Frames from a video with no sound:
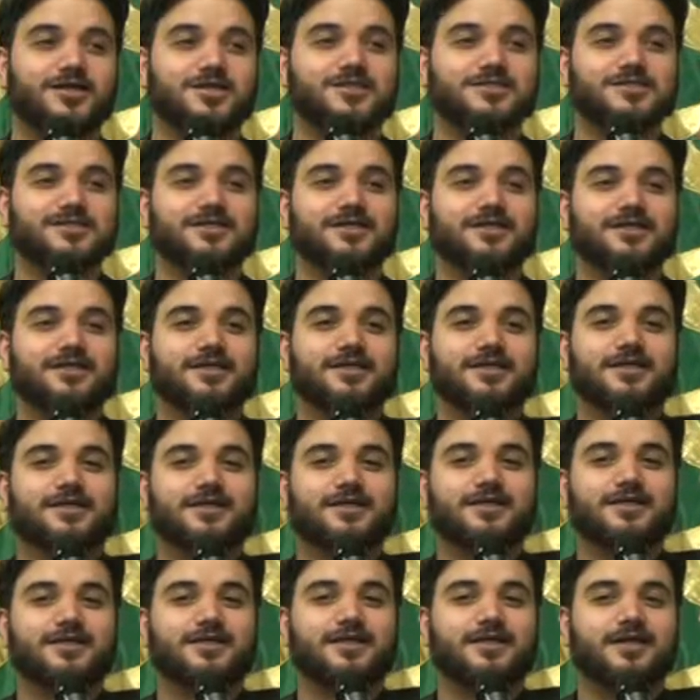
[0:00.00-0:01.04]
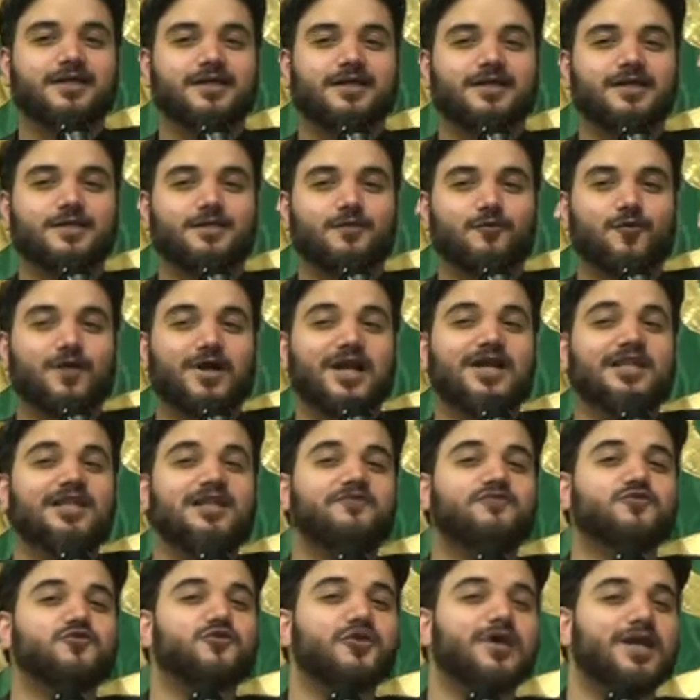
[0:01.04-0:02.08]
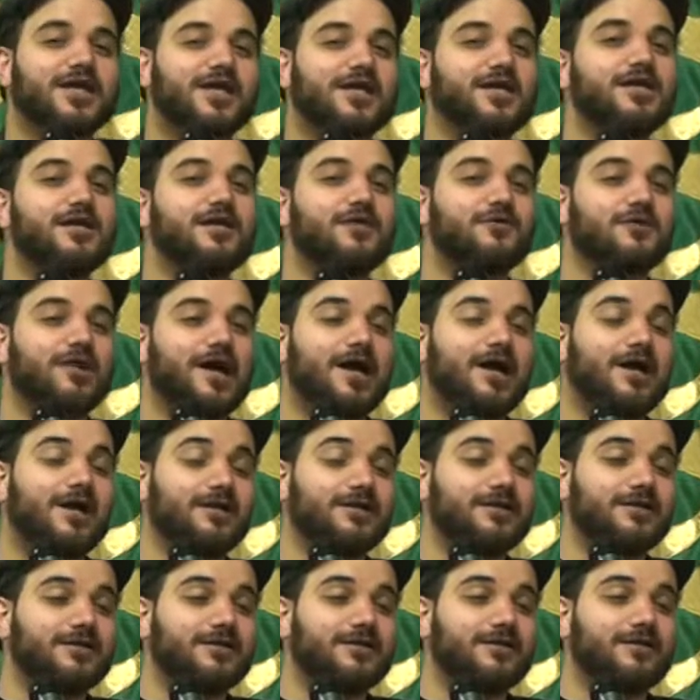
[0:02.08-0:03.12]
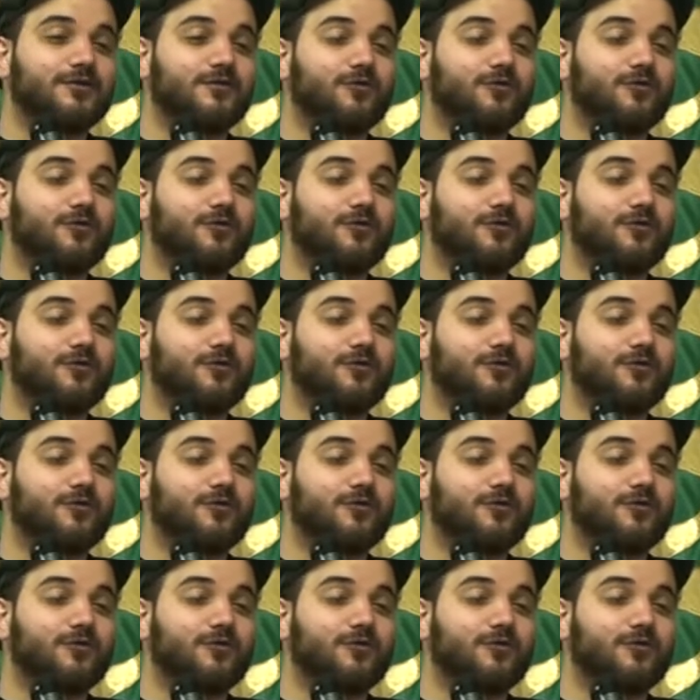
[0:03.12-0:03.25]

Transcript: is what I left you hanging on,